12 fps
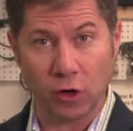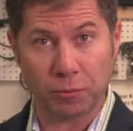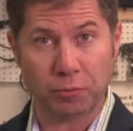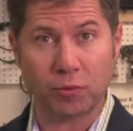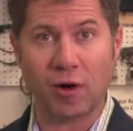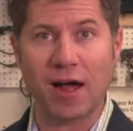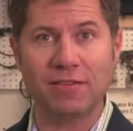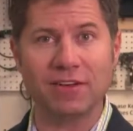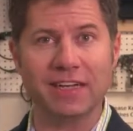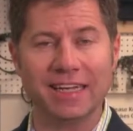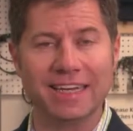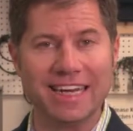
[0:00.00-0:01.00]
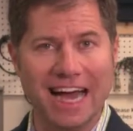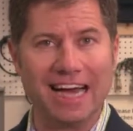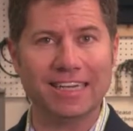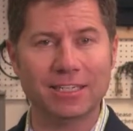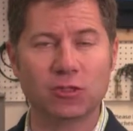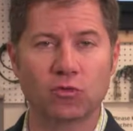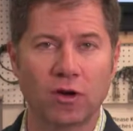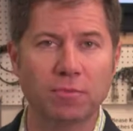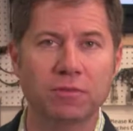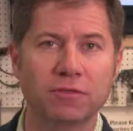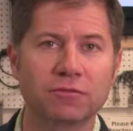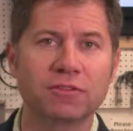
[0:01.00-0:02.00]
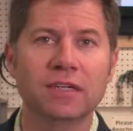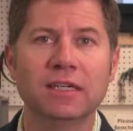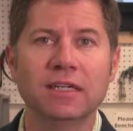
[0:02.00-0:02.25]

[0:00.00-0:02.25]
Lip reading: are private and not disruptive